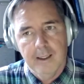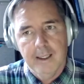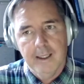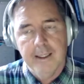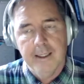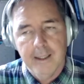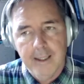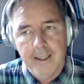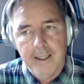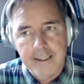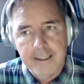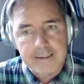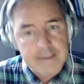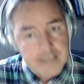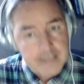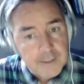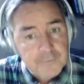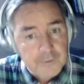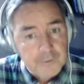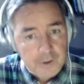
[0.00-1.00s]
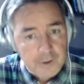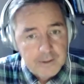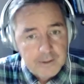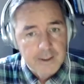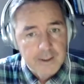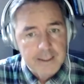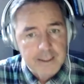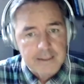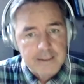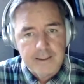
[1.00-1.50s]
it's different. It's
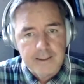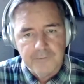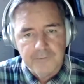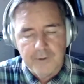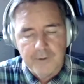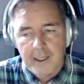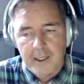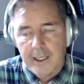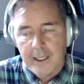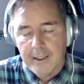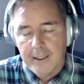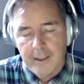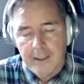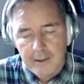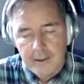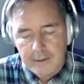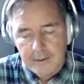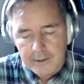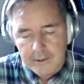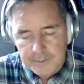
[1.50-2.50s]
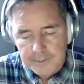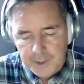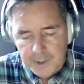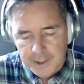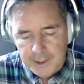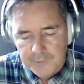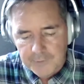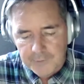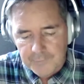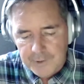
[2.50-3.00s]
different. And there's plenty of
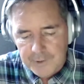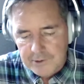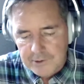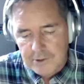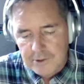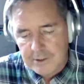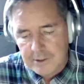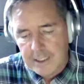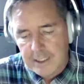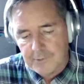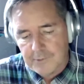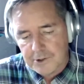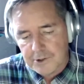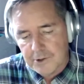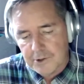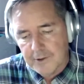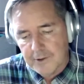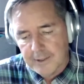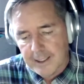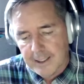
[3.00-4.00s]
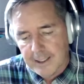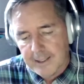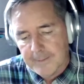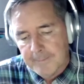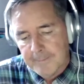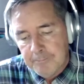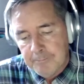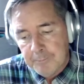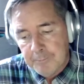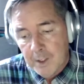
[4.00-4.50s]
research that will show you that.
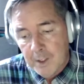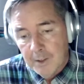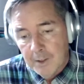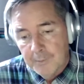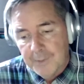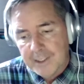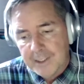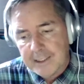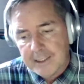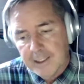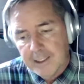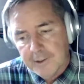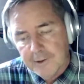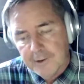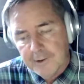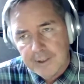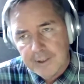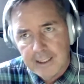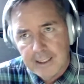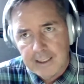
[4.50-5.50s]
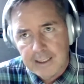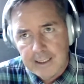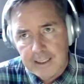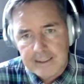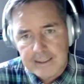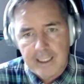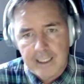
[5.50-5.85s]
But the other thing is that